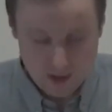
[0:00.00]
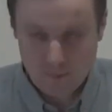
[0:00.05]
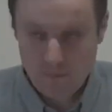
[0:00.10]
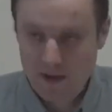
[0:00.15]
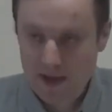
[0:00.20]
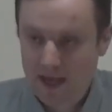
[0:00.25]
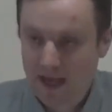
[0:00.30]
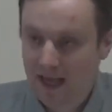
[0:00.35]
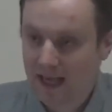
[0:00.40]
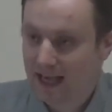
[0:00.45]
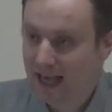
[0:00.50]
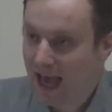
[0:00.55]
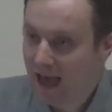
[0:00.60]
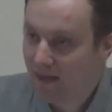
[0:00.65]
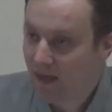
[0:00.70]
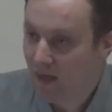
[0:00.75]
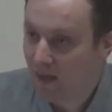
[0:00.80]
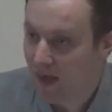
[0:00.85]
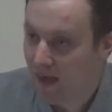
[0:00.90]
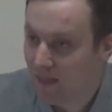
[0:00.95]
we can
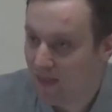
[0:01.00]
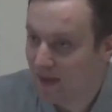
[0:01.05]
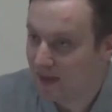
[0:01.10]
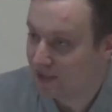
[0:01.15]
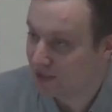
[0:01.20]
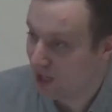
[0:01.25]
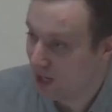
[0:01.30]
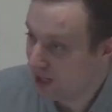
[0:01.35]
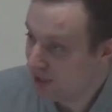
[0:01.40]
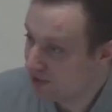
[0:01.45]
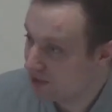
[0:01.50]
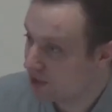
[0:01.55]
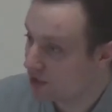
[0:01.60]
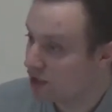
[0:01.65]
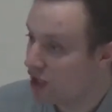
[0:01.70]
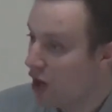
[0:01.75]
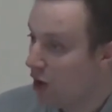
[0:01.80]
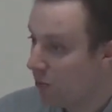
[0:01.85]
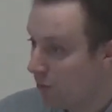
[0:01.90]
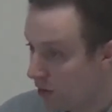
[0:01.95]
gather then that
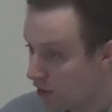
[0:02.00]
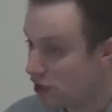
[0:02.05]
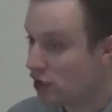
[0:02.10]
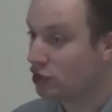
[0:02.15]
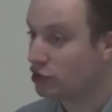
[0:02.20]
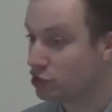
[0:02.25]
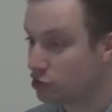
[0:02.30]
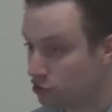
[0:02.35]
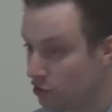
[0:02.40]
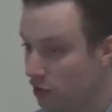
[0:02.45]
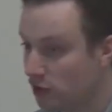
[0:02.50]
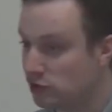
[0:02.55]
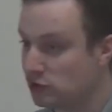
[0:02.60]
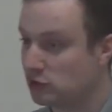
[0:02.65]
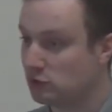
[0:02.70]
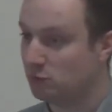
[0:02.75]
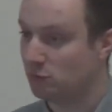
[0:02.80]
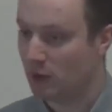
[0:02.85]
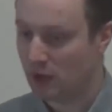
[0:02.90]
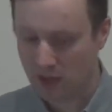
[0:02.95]
Titus was a
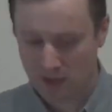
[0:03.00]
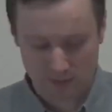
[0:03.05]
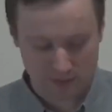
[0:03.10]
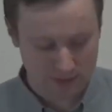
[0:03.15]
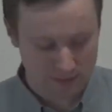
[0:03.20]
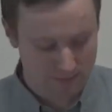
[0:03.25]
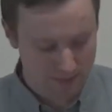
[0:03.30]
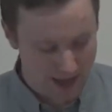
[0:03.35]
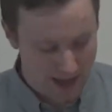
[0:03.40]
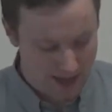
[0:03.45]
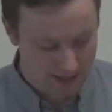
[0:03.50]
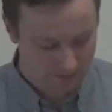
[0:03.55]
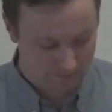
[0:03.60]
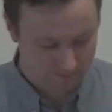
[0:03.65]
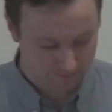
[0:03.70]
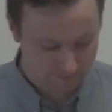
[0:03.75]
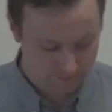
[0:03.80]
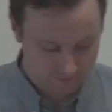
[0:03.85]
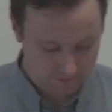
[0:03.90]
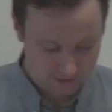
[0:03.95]
trustworthy
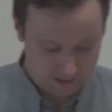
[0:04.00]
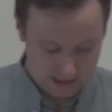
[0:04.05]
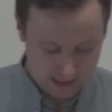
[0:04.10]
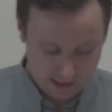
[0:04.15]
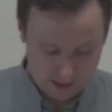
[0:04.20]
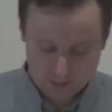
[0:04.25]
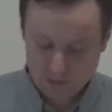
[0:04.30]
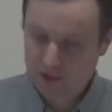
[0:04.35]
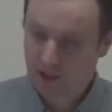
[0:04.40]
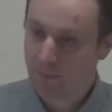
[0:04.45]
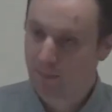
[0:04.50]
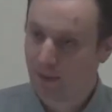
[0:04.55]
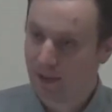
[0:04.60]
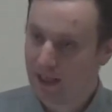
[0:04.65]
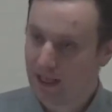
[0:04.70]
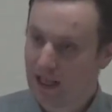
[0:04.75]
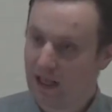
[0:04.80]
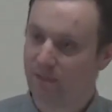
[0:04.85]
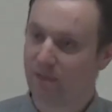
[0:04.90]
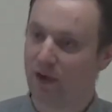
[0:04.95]
man. He was a
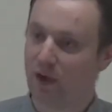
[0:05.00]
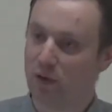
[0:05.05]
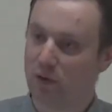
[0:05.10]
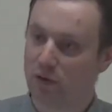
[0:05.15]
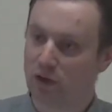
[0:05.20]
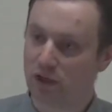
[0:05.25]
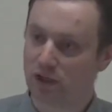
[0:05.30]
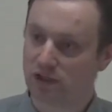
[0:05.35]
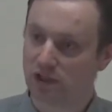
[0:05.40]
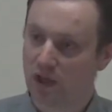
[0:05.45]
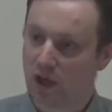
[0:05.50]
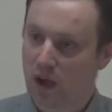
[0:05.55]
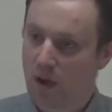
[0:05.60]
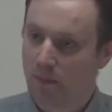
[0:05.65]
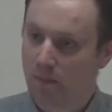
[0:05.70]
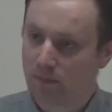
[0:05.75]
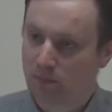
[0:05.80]
believer who could